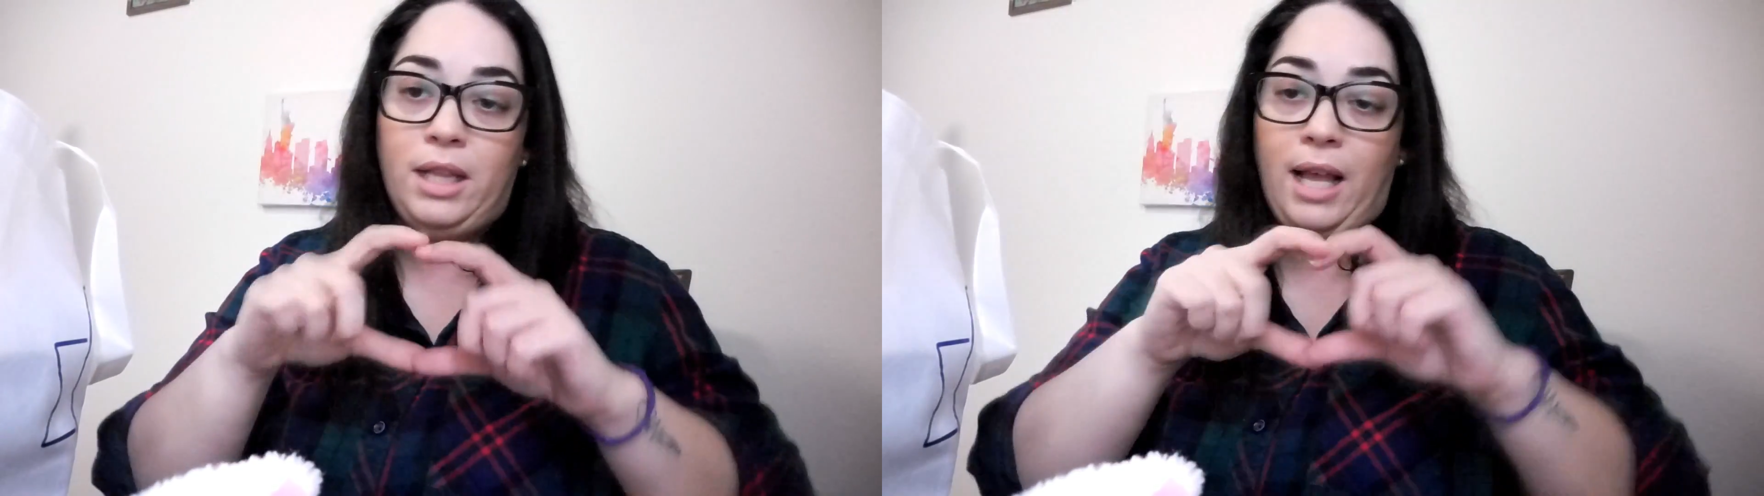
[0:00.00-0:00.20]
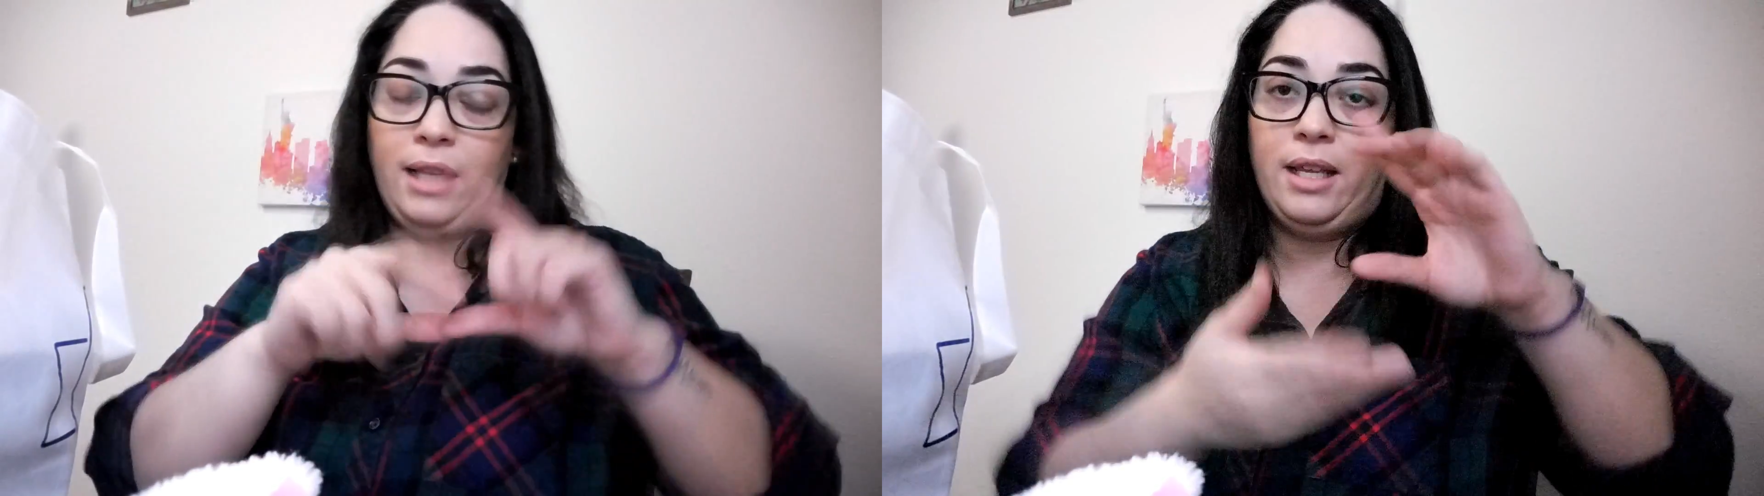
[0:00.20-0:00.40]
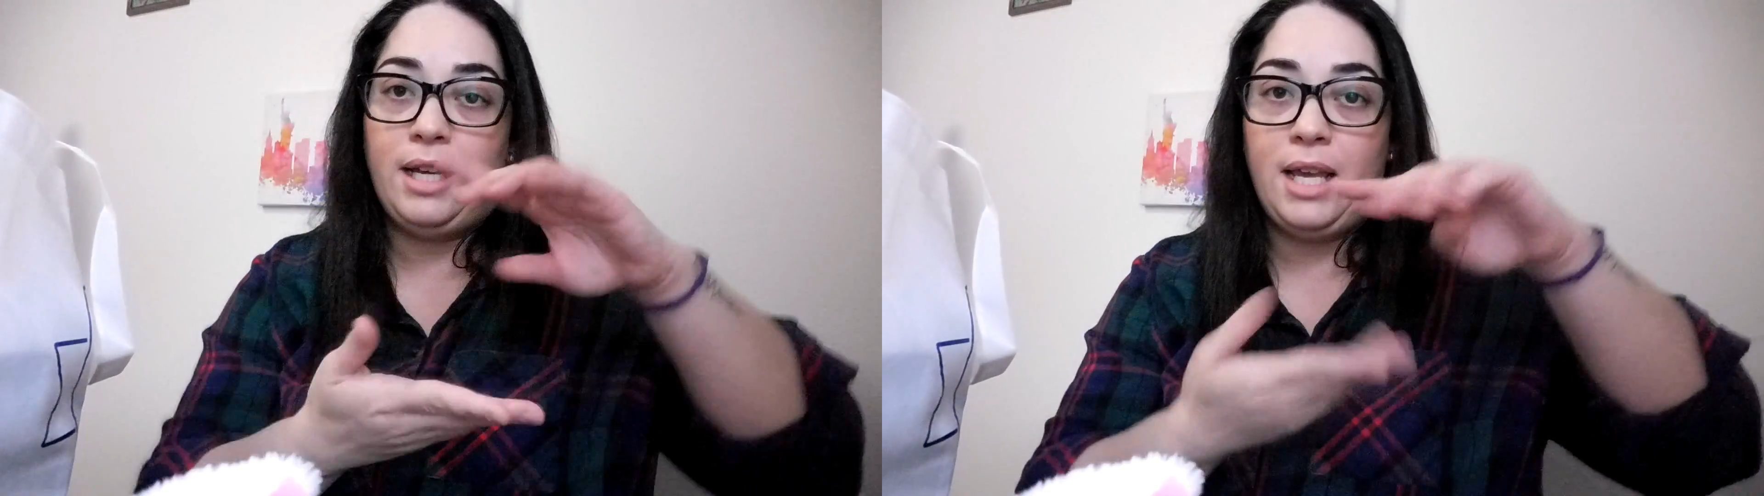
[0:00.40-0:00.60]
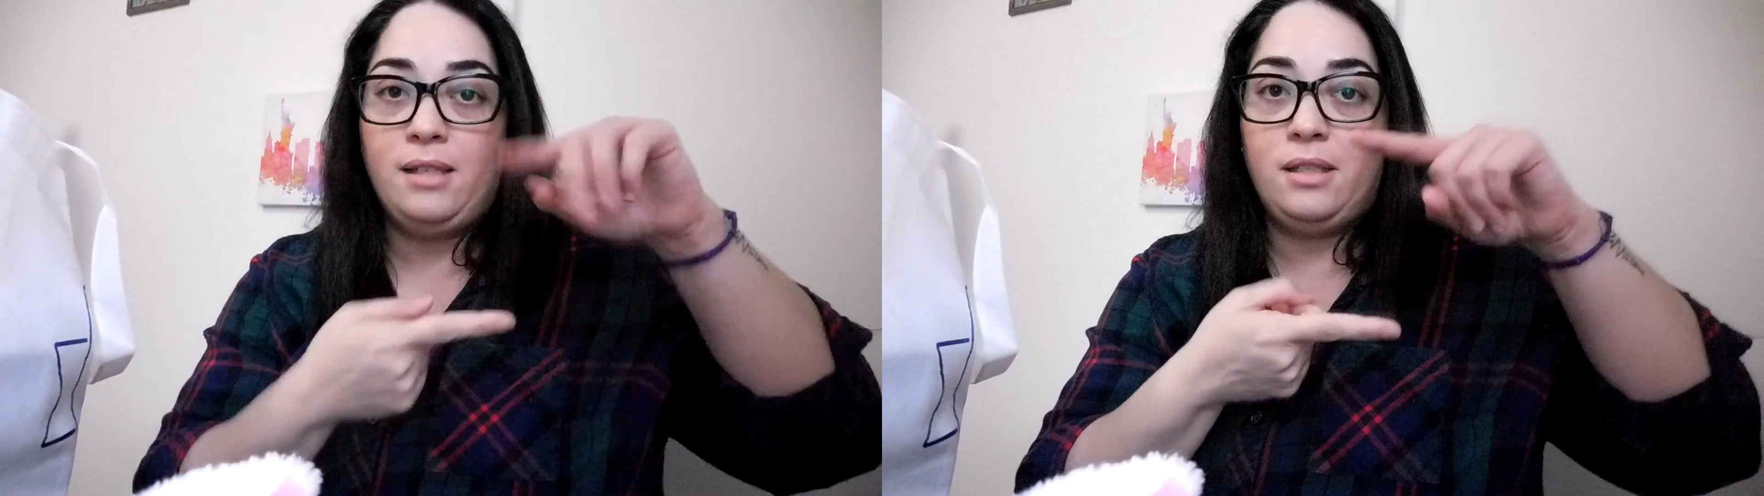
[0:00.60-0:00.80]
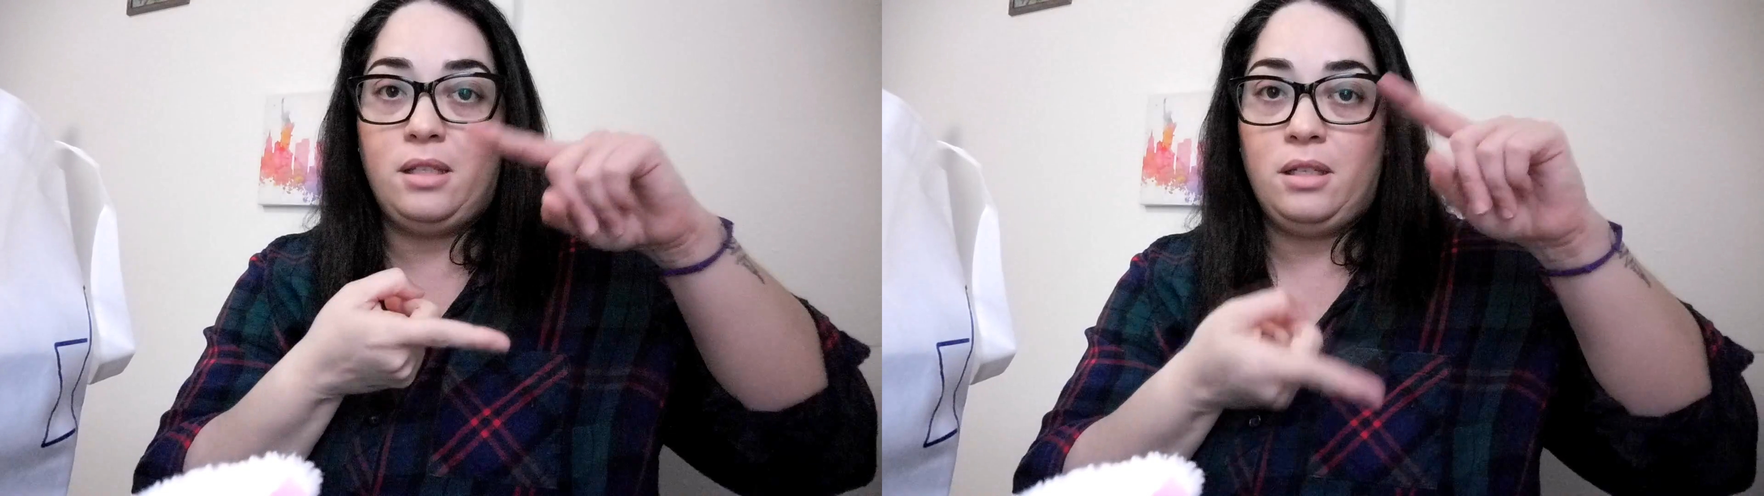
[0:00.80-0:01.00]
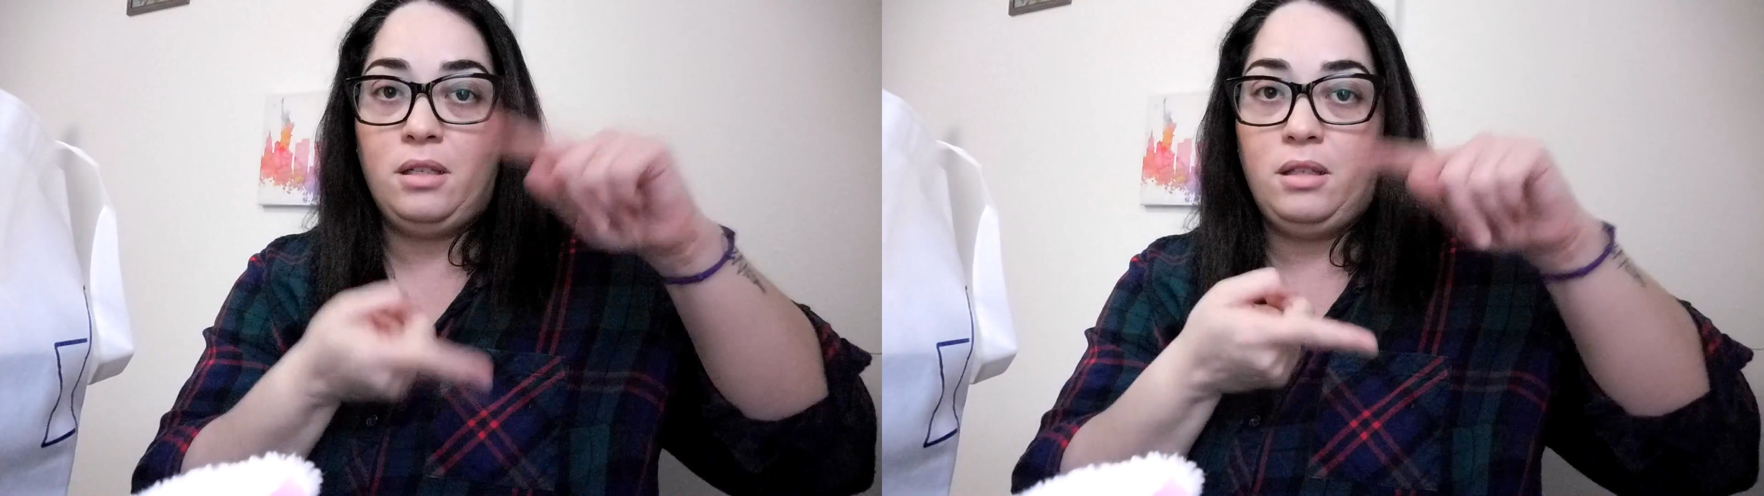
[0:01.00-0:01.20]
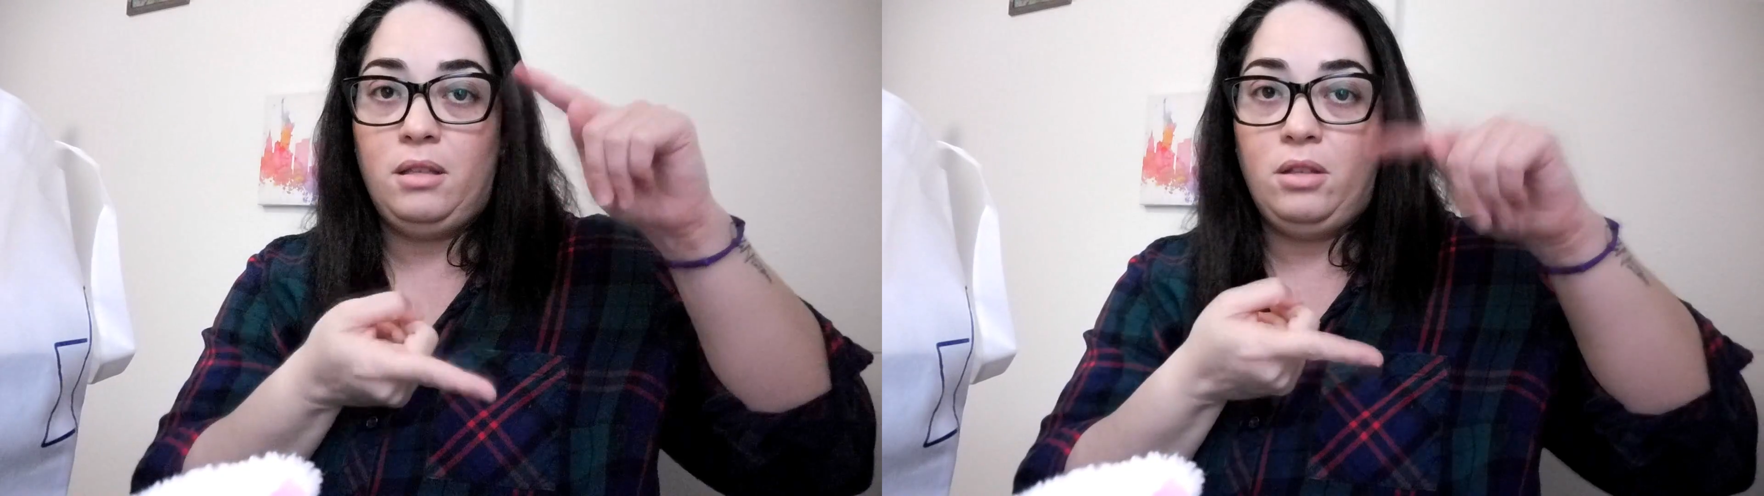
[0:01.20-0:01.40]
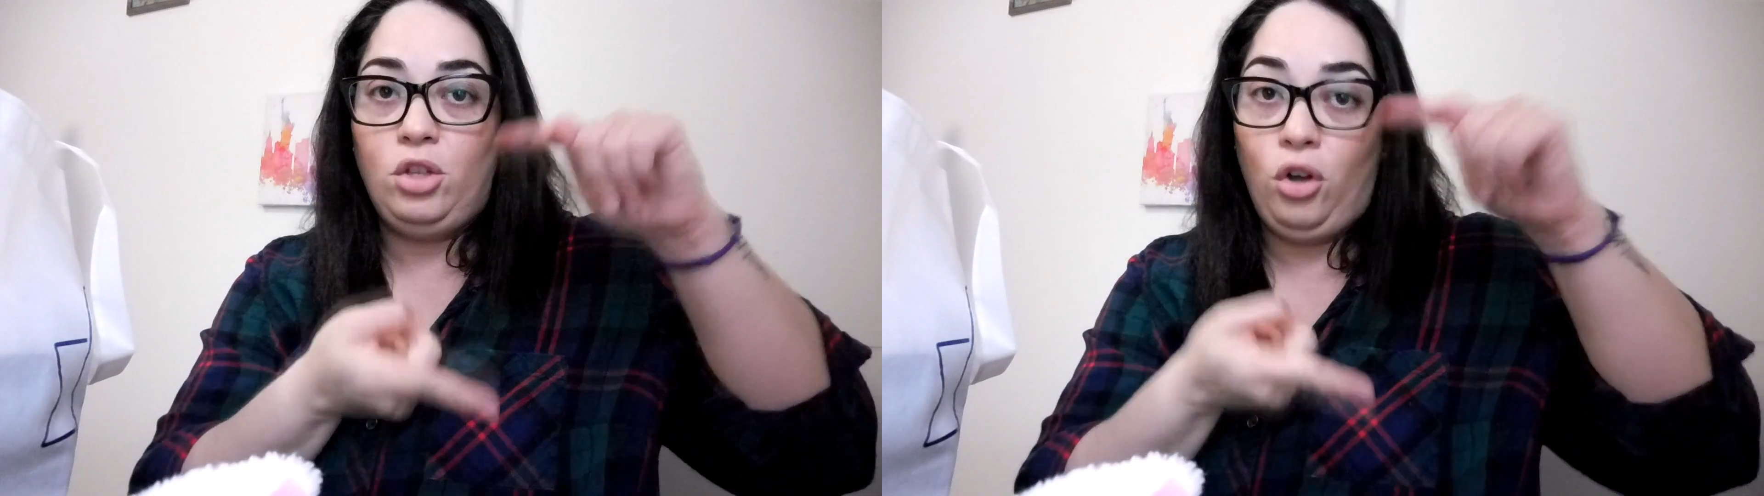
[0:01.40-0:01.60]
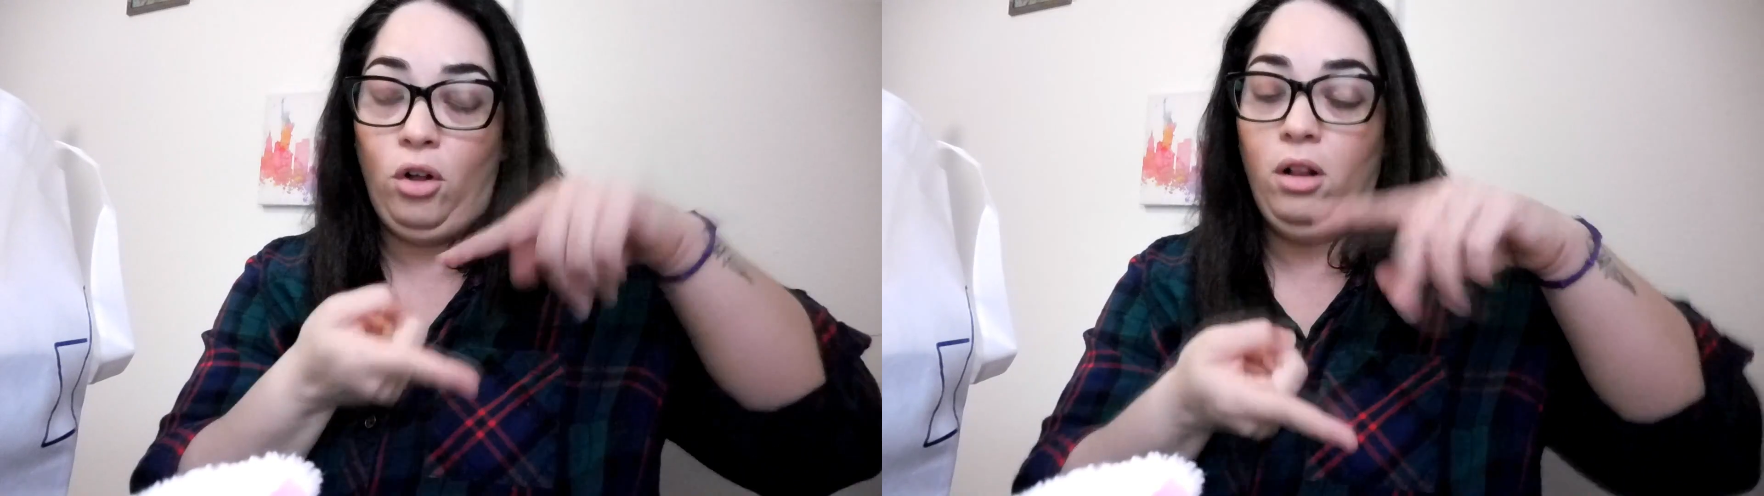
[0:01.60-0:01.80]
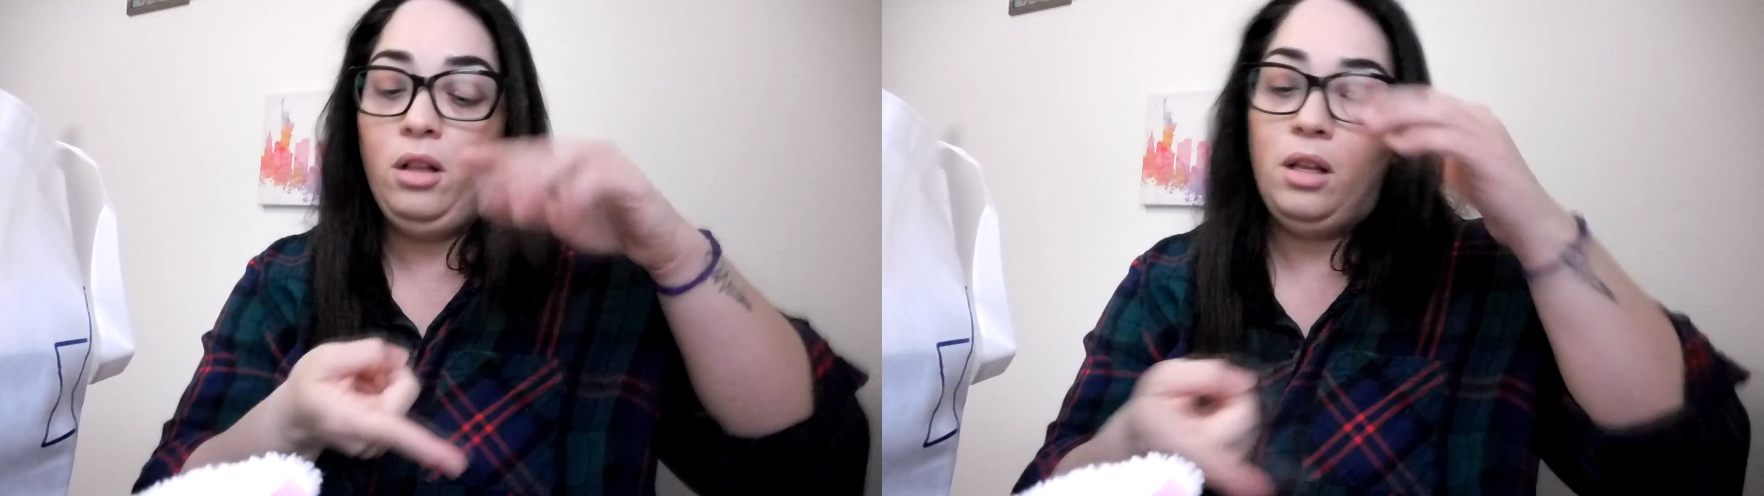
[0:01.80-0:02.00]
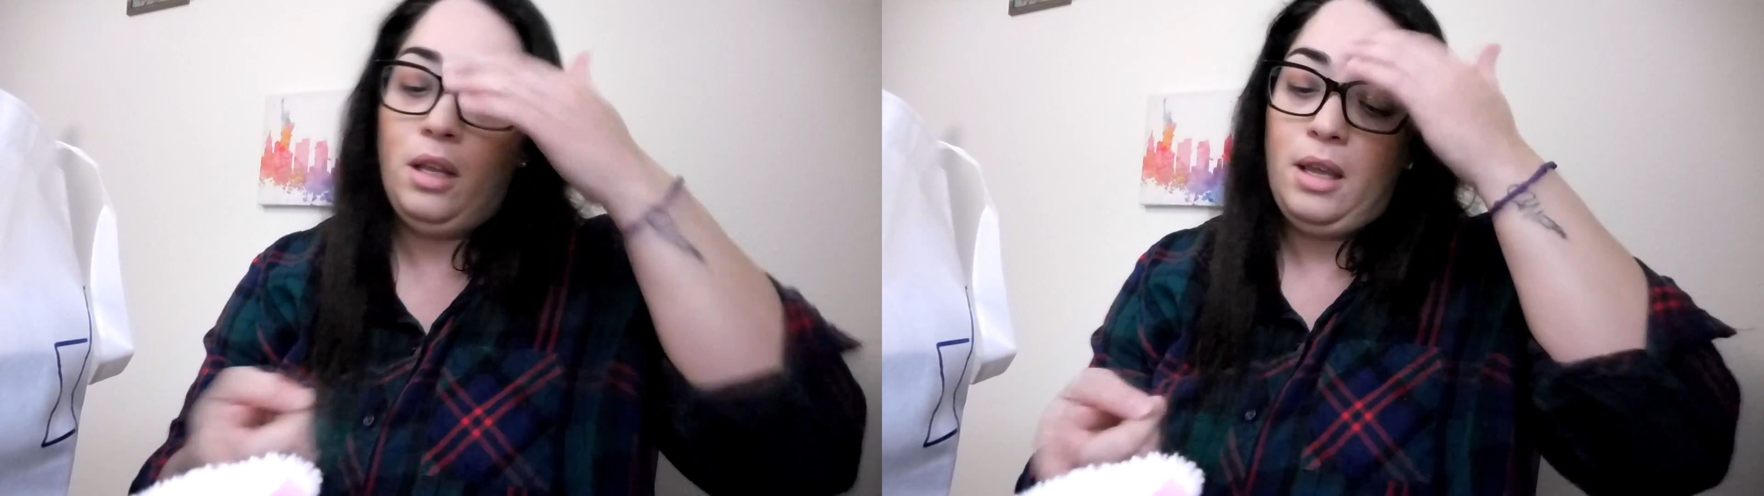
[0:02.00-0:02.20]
like the nest doll,